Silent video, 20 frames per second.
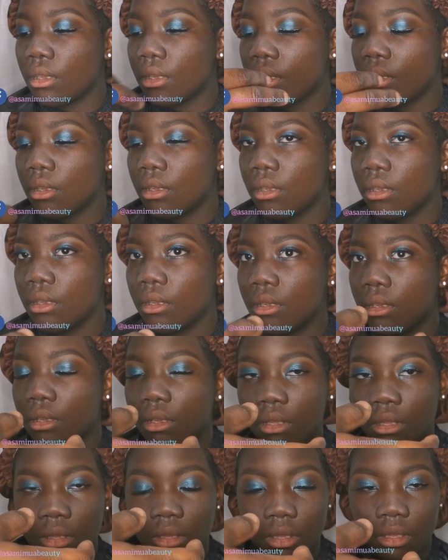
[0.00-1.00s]
not
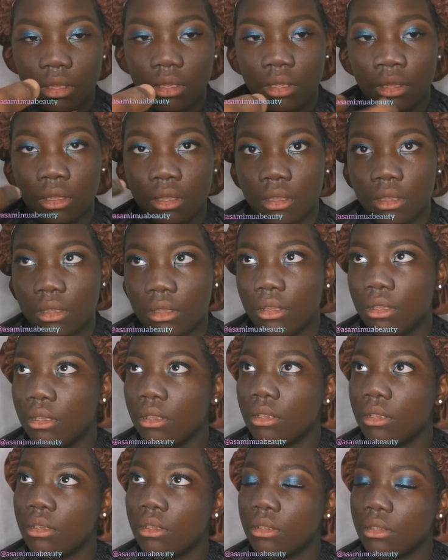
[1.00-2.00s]
advocating that you should put
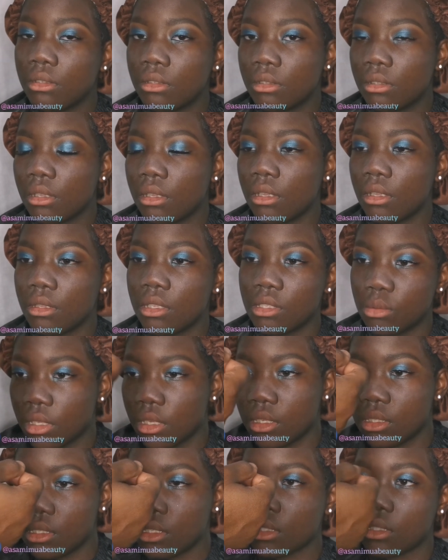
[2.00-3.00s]
makeup
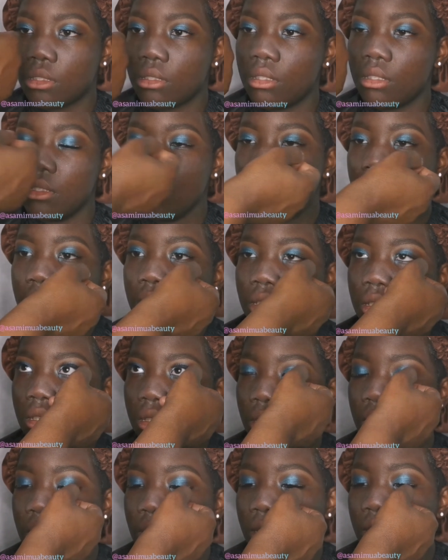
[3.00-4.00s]
on your
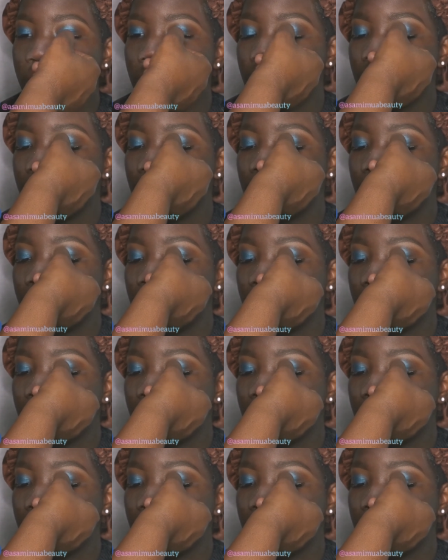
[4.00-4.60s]
children. It's just a